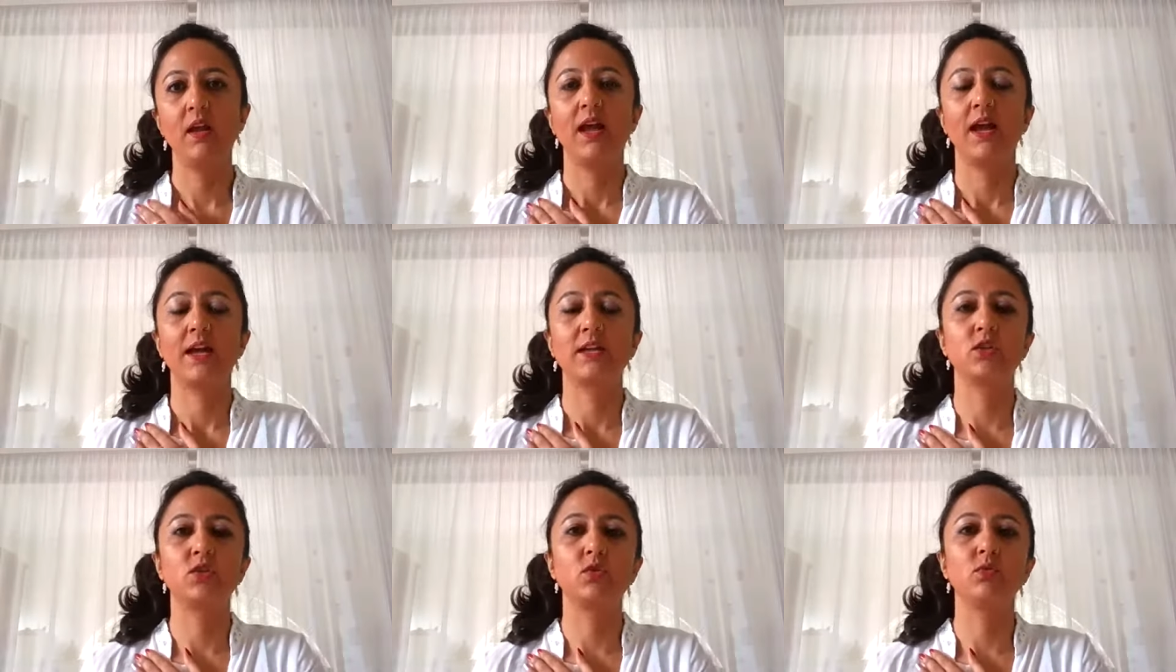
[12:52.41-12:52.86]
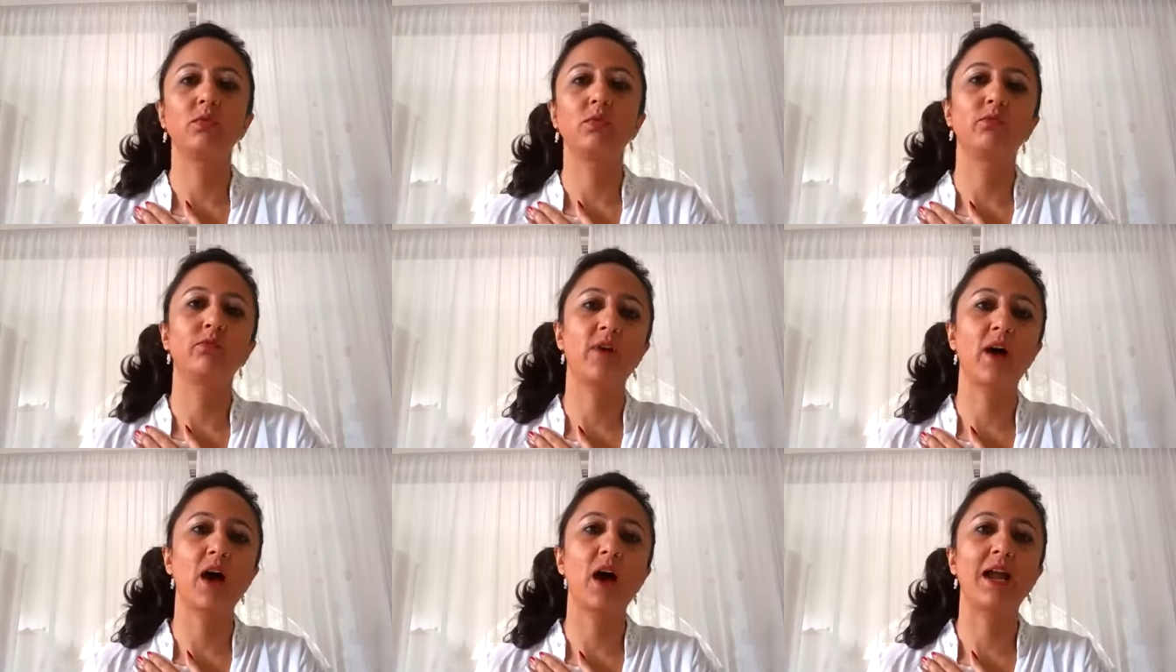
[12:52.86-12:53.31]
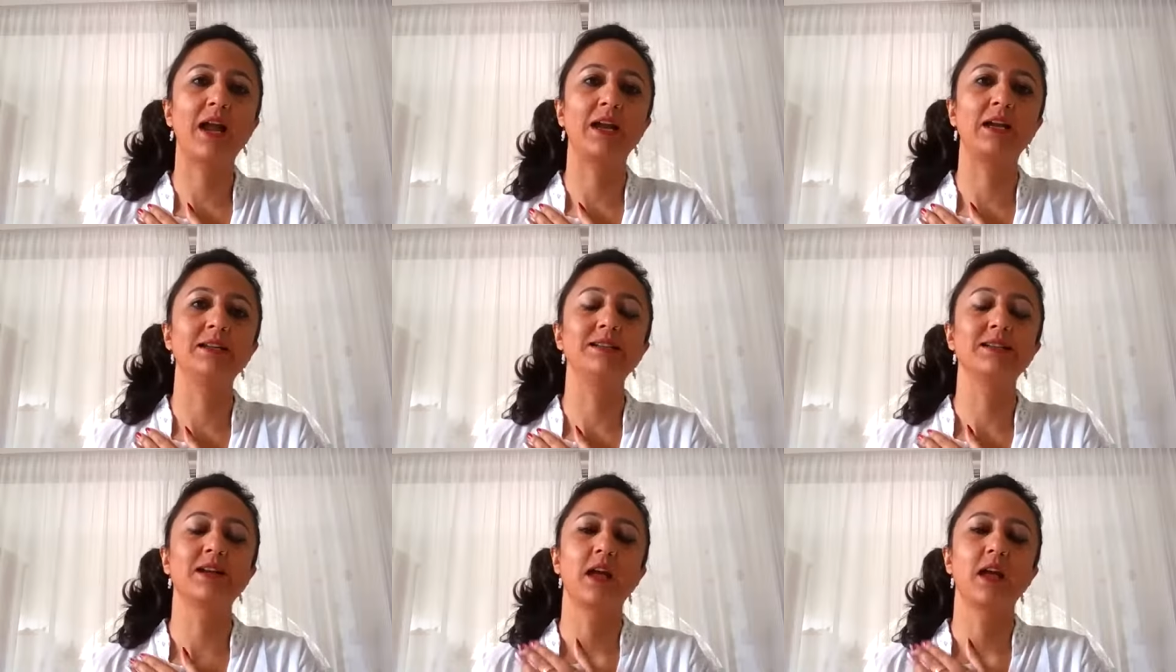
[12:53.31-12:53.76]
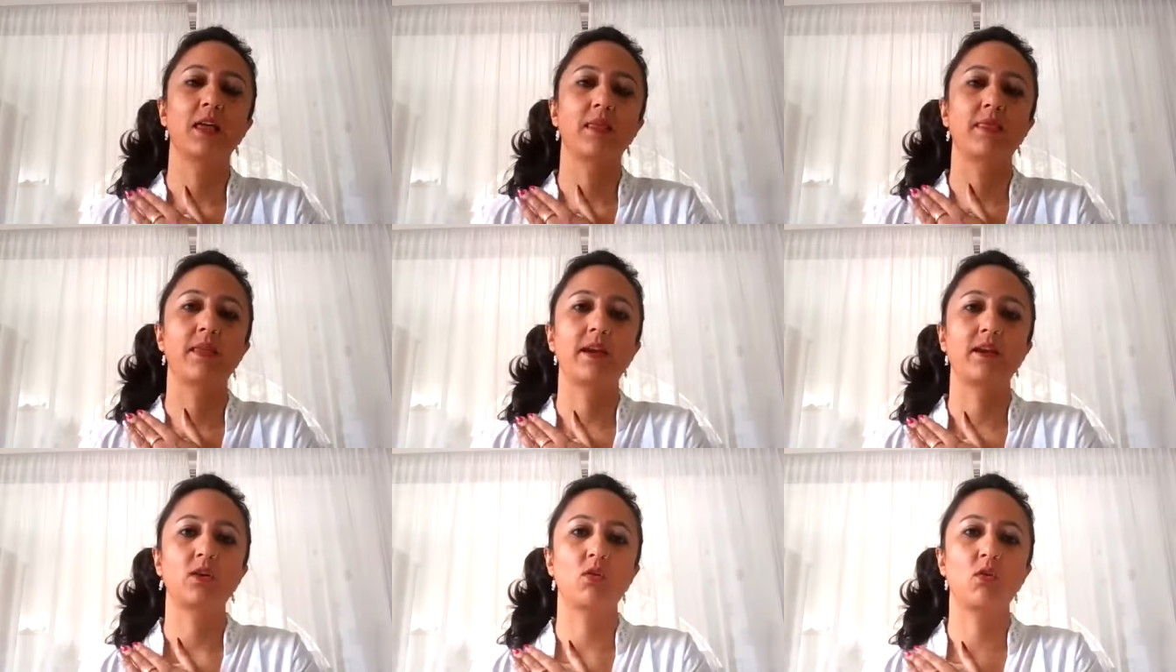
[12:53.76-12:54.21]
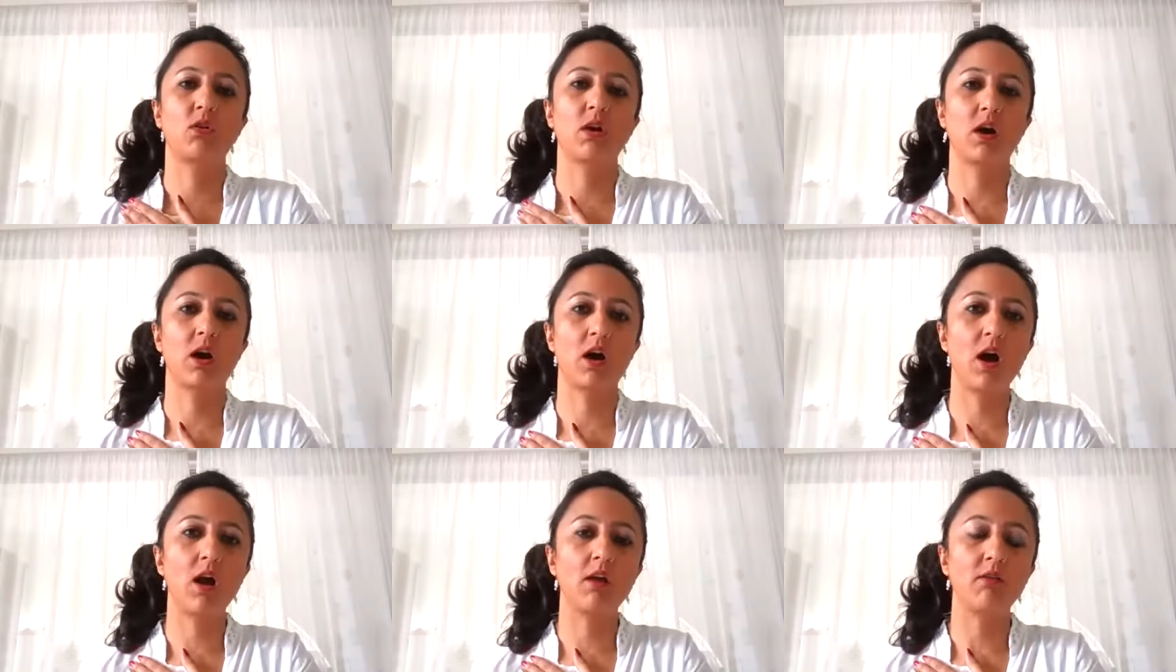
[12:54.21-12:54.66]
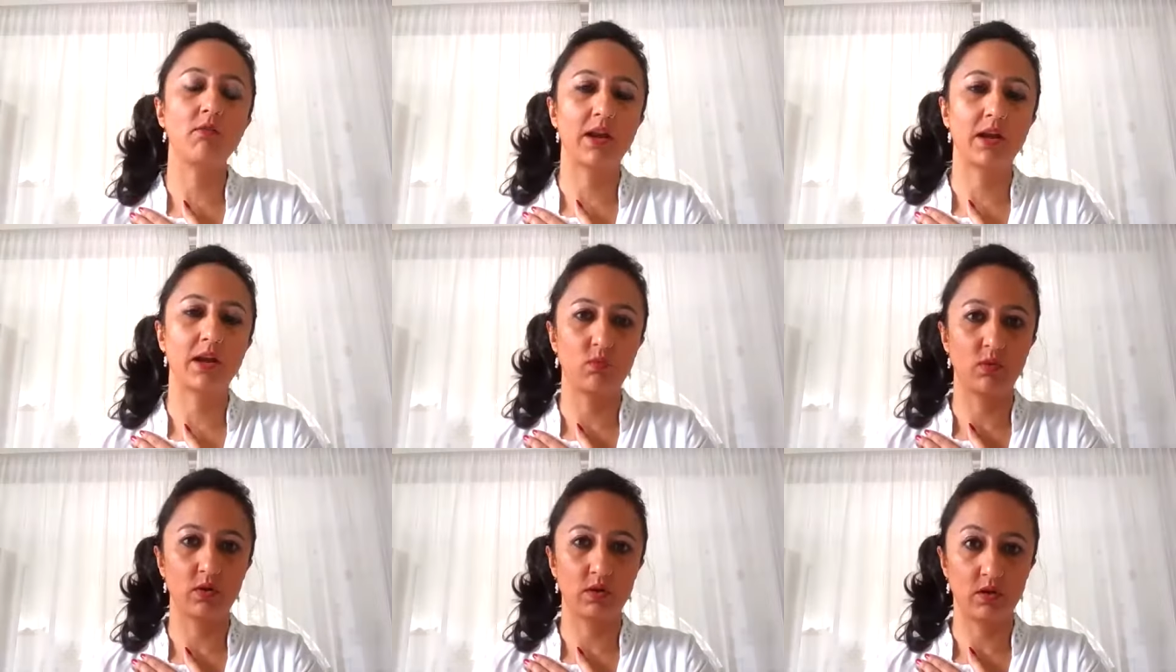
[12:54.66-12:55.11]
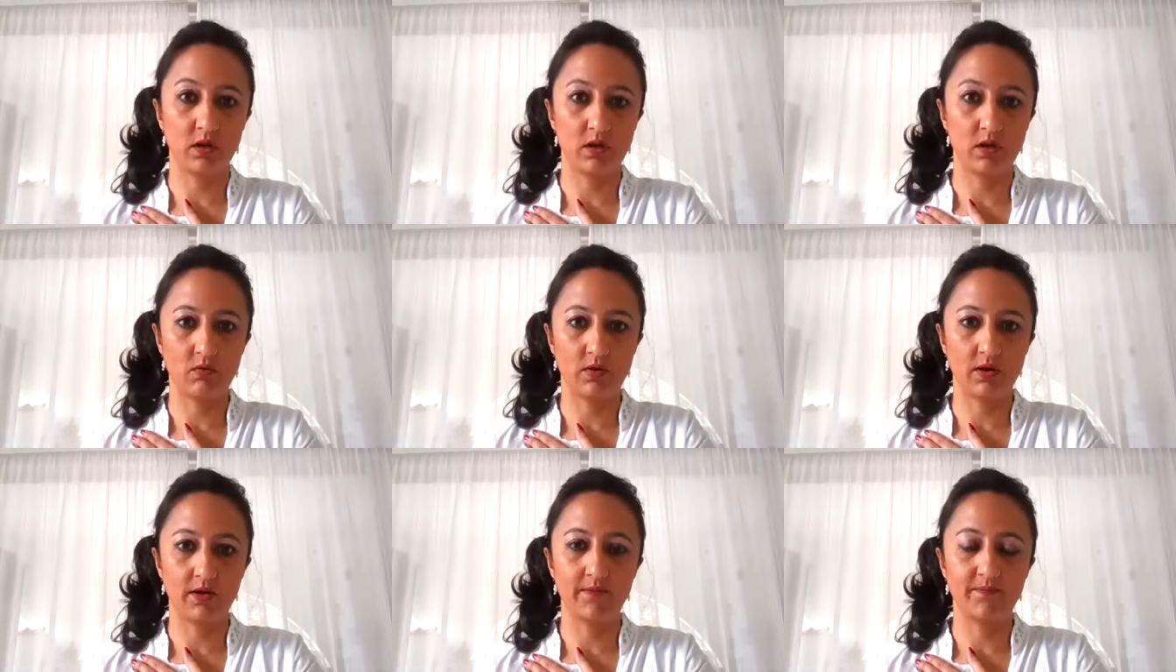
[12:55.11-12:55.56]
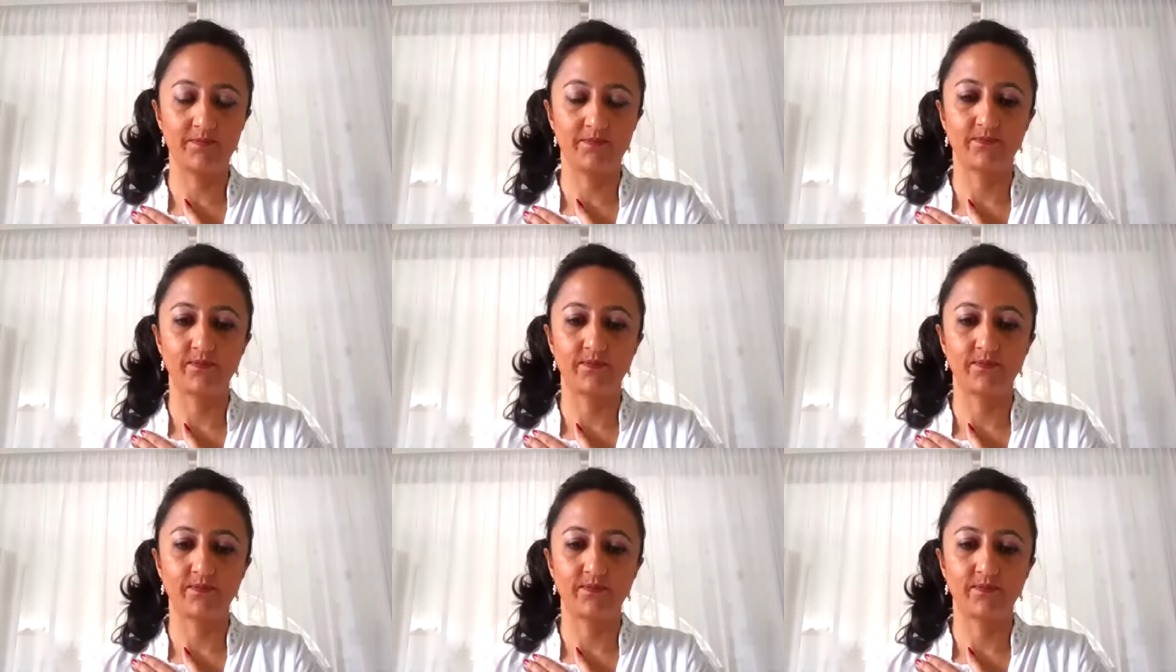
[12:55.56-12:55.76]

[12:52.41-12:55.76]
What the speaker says: And you will find that your heart rate will lower.